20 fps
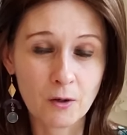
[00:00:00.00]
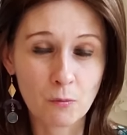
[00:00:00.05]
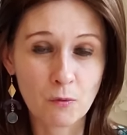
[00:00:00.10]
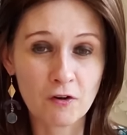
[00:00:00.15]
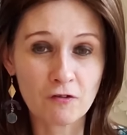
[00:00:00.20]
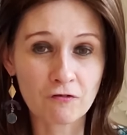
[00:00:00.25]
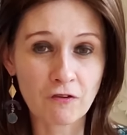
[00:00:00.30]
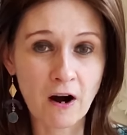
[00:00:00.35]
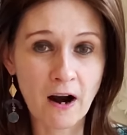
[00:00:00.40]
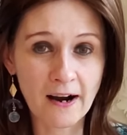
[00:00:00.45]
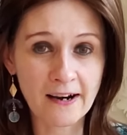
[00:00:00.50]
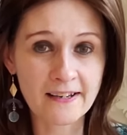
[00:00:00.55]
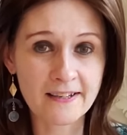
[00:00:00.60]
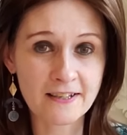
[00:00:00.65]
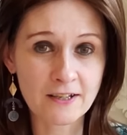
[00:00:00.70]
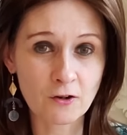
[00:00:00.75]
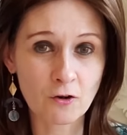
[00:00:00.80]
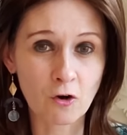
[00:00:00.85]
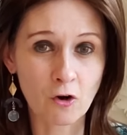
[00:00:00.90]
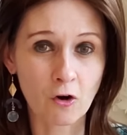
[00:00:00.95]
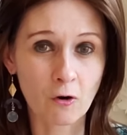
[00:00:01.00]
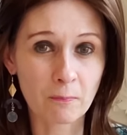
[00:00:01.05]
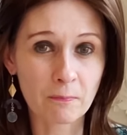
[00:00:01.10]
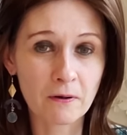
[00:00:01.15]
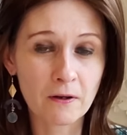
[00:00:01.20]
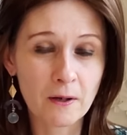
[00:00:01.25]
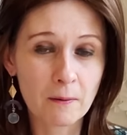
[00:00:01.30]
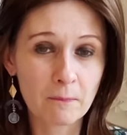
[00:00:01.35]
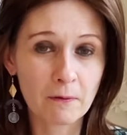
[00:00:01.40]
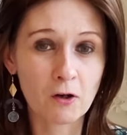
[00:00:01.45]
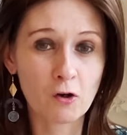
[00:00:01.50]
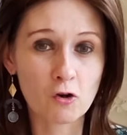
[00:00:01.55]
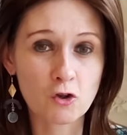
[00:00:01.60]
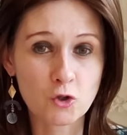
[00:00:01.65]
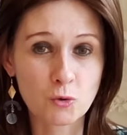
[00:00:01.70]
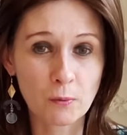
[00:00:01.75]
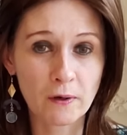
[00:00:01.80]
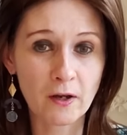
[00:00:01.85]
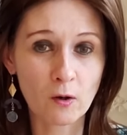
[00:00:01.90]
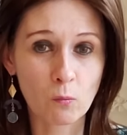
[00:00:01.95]
We're rising up
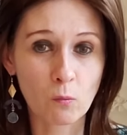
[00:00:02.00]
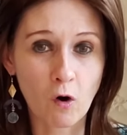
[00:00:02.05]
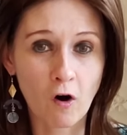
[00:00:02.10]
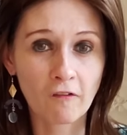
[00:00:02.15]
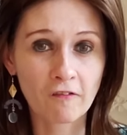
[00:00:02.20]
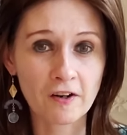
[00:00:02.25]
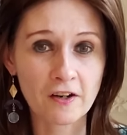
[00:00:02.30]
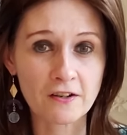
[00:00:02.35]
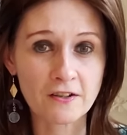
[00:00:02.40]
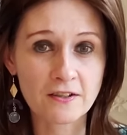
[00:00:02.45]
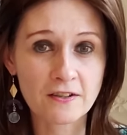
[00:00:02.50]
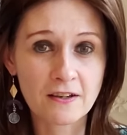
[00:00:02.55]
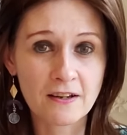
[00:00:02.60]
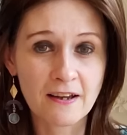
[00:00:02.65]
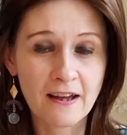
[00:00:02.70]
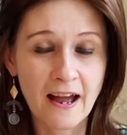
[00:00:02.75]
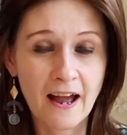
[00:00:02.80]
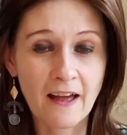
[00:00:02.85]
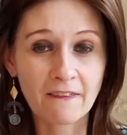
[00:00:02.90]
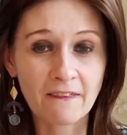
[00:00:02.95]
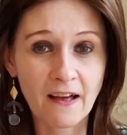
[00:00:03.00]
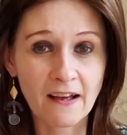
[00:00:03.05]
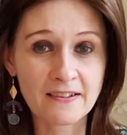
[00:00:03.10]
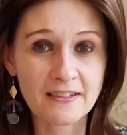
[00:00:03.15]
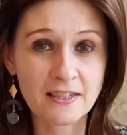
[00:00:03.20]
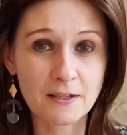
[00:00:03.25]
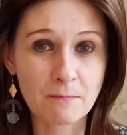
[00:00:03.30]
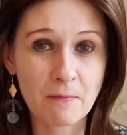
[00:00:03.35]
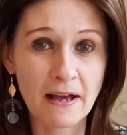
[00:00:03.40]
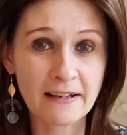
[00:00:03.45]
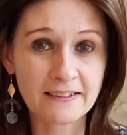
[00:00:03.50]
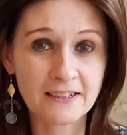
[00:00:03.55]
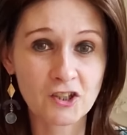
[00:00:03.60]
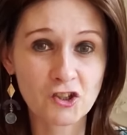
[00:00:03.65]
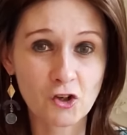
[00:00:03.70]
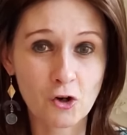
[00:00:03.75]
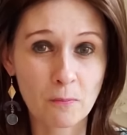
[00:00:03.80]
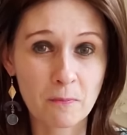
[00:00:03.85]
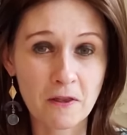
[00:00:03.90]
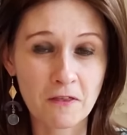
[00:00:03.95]
because we are warriors. And that's the
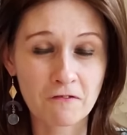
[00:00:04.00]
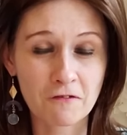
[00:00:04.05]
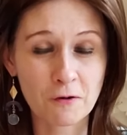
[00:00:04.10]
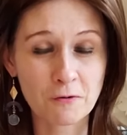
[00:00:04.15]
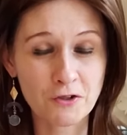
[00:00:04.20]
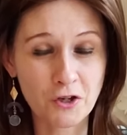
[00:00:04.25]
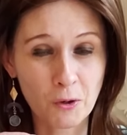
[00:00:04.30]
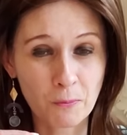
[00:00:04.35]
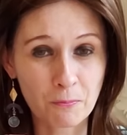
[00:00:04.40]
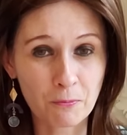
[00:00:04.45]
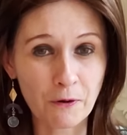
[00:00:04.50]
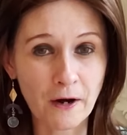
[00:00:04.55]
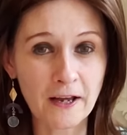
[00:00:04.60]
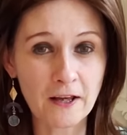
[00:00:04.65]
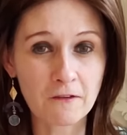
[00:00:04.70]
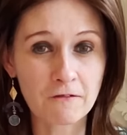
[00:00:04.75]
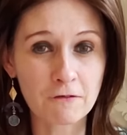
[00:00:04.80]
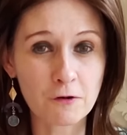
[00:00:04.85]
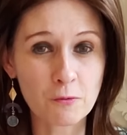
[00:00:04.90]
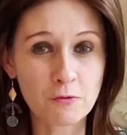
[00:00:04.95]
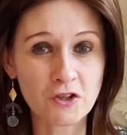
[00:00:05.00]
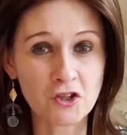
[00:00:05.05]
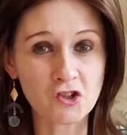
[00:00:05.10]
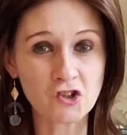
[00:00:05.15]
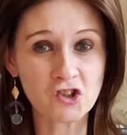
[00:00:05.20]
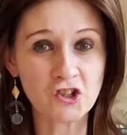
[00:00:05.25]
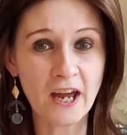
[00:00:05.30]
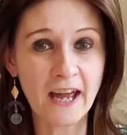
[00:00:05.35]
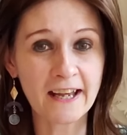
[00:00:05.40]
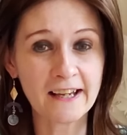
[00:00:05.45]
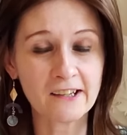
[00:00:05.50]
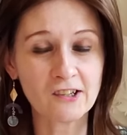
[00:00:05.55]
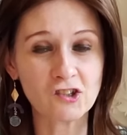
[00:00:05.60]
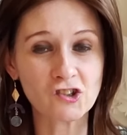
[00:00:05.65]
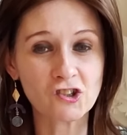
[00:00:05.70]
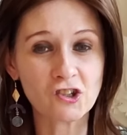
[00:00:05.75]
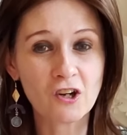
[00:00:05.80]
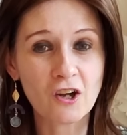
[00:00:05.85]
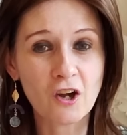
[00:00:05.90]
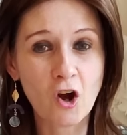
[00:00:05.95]
message coming through. So breakthroughs and
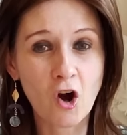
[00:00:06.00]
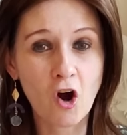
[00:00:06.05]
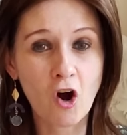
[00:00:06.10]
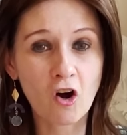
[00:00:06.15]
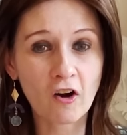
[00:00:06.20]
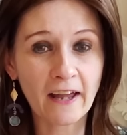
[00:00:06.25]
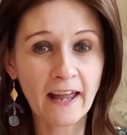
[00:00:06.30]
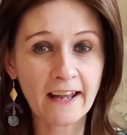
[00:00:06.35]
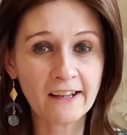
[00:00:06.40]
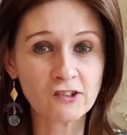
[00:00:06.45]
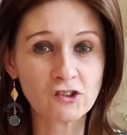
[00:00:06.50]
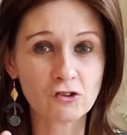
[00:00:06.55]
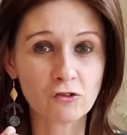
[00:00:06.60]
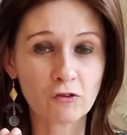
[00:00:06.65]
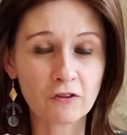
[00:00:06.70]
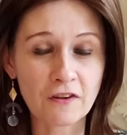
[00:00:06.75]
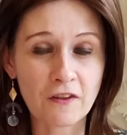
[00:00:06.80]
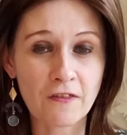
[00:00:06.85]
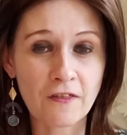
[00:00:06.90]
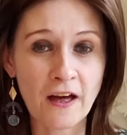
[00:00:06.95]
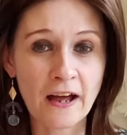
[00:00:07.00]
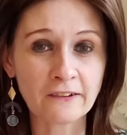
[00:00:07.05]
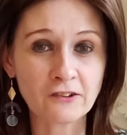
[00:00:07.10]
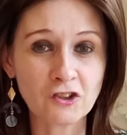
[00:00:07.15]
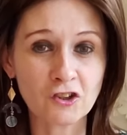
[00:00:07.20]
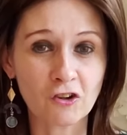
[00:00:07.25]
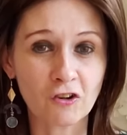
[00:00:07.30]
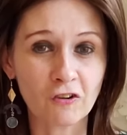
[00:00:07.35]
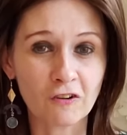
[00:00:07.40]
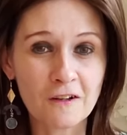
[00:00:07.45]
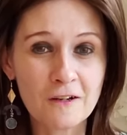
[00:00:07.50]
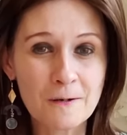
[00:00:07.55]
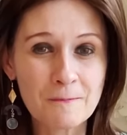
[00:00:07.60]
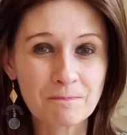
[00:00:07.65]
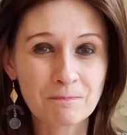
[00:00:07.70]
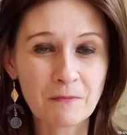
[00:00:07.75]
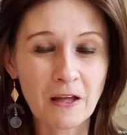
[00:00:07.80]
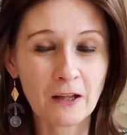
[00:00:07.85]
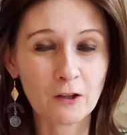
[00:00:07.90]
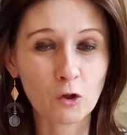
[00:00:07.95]
change, Archangel Nathaniel
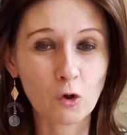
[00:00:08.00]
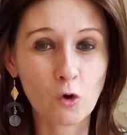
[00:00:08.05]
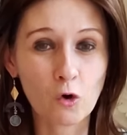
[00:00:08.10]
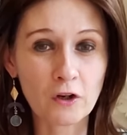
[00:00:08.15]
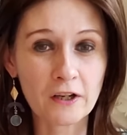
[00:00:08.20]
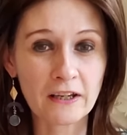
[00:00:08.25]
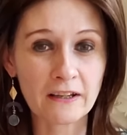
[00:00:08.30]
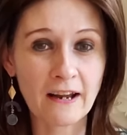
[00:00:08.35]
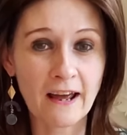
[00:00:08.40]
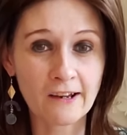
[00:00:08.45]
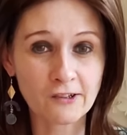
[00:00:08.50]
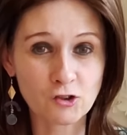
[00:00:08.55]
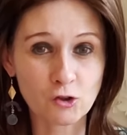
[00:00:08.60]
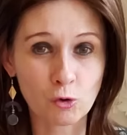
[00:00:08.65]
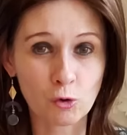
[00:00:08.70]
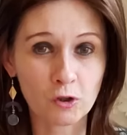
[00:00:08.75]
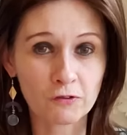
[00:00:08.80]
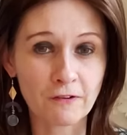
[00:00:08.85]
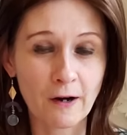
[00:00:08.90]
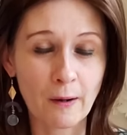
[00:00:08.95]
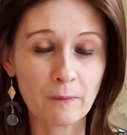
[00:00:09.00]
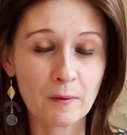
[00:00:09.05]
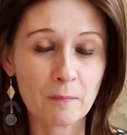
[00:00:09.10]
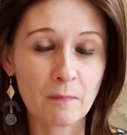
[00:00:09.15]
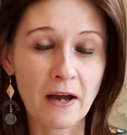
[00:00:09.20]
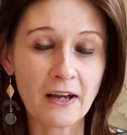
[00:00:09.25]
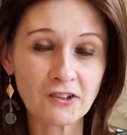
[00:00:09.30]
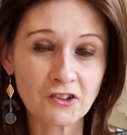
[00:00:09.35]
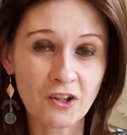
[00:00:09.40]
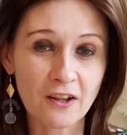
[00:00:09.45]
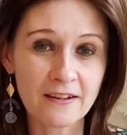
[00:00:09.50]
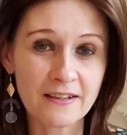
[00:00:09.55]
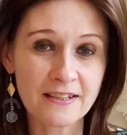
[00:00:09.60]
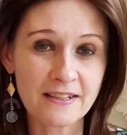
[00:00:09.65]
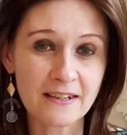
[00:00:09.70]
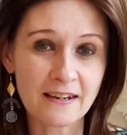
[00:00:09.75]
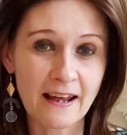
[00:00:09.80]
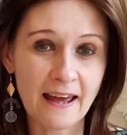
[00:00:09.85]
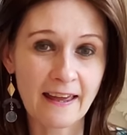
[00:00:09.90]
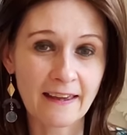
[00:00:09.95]
and Lord Ganesh all around the
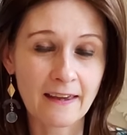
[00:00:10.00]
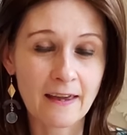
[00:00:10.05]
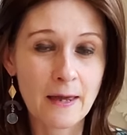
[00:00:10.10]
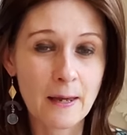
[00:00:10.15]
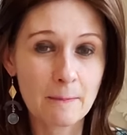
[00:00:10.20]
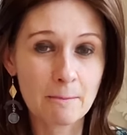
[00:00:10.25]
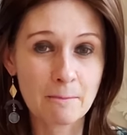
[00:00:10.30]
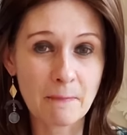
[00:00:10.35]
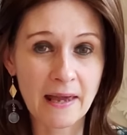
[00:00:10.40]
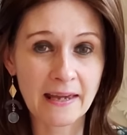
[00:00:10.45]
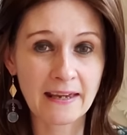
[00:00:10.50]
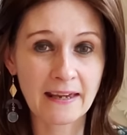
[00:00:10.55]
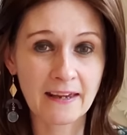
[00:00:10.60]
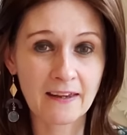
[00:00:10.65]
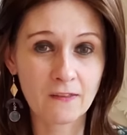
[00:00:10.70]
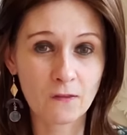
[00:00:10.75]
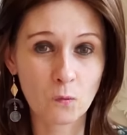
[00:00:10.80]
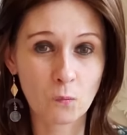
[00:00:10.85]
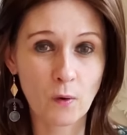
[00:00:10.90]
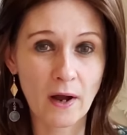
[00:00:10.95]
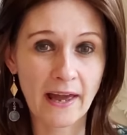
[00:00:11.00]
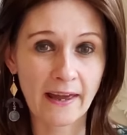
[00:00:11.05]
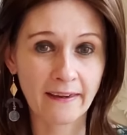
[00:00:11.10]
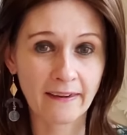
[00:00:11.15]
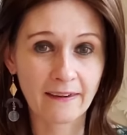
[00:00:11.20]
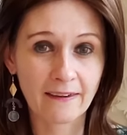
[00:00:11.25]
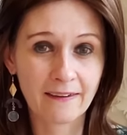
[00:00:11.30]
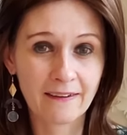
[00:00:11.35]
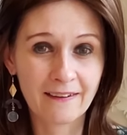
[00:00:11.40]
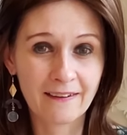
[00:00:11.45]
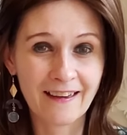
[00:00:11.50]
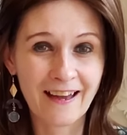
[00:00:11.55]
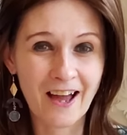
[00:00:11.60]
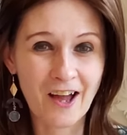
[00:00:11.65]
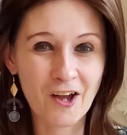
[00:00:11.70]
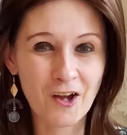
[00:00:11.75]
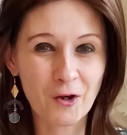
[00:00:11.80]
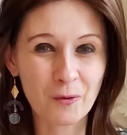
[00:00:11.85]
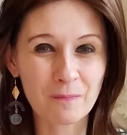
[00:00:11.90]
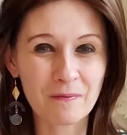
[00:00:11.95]
masculines today, making the way.
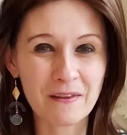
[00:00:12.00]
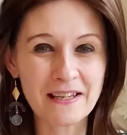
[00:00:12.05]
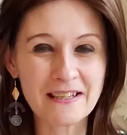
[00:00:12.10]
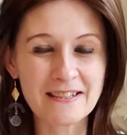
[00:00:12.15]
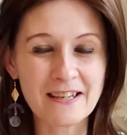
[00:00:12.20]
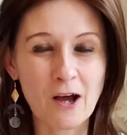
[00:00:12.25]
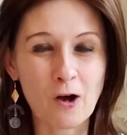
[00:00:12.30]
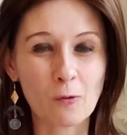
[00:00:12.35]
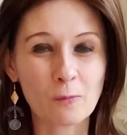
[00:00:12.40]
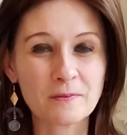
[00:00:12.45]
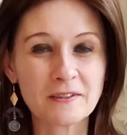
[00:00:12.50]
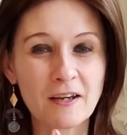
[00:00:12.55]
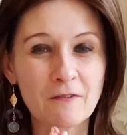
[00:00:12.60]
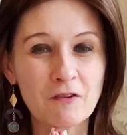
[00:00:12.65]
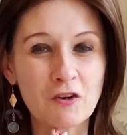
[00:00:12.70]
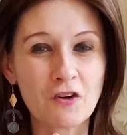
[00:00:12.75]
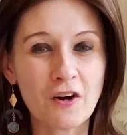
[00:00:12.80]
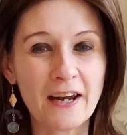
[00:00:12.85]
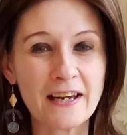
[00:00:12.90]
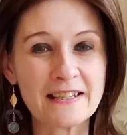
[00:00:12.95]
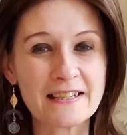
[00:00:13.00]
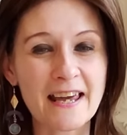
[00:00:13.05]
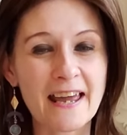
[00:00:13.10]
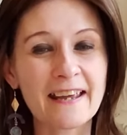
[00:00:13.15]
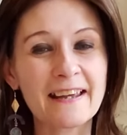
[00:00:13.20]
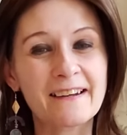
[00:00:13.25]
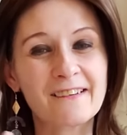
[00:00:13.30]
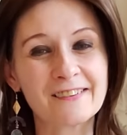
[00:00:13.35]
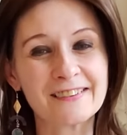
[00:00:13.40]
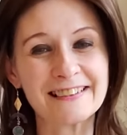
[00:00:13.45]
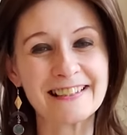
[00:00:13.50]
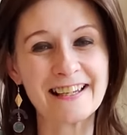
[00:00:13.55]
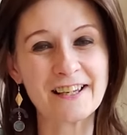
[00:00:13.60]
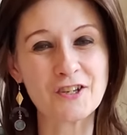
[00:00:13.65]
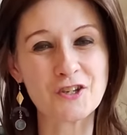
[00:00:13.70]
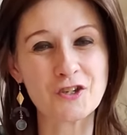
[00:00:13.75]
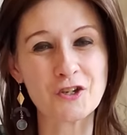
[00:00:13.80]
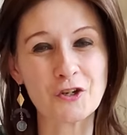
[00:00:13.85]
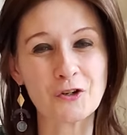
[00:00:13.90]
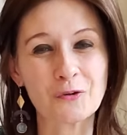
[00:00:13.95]
I hope this helps. Have a great day and I'll see
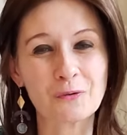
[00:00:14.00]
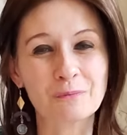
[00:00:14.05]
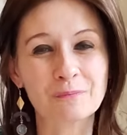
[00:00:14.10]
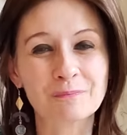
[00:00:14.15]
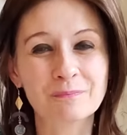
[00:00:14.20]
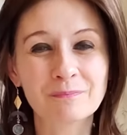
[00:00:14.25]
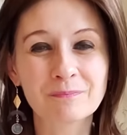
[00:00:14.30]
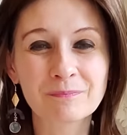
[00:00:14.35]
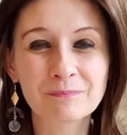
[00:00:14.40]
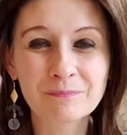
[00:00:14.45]
you soon.